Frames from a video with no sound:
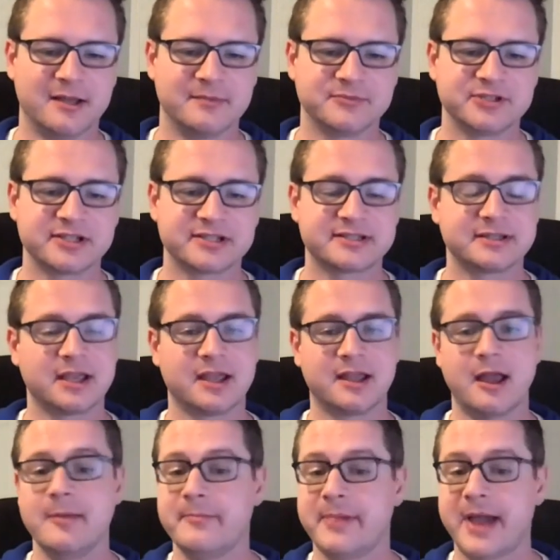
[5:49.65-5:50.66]
just
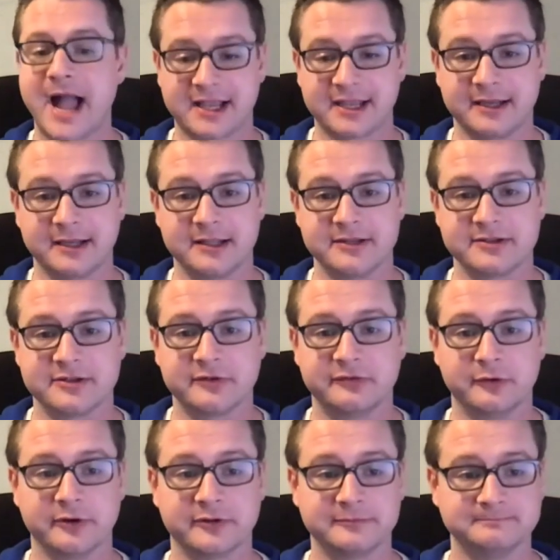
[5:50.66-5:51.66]
unpacking and so
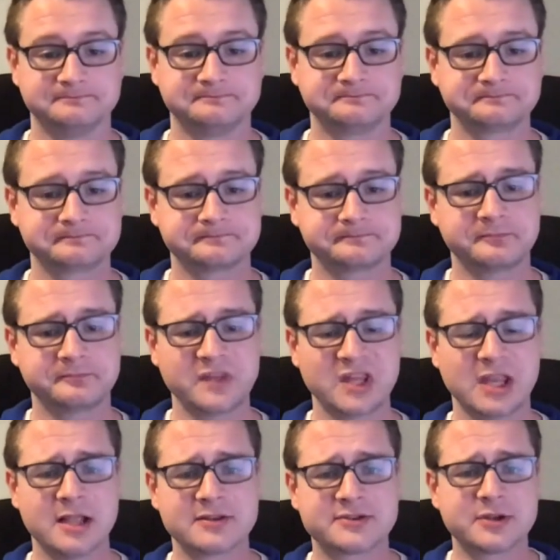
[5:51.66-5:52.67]
forth.
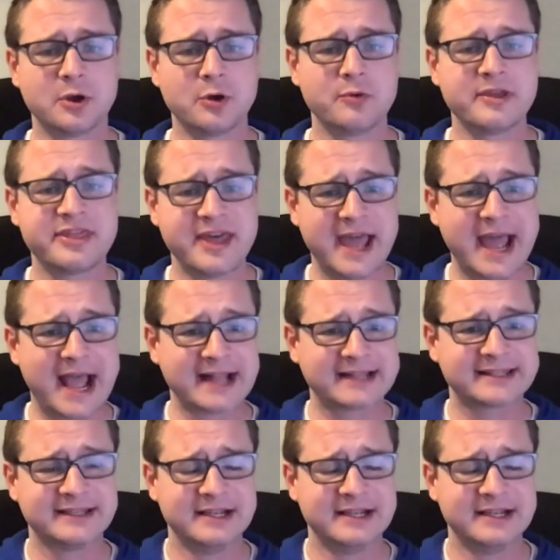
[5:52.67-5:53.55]
And so with that,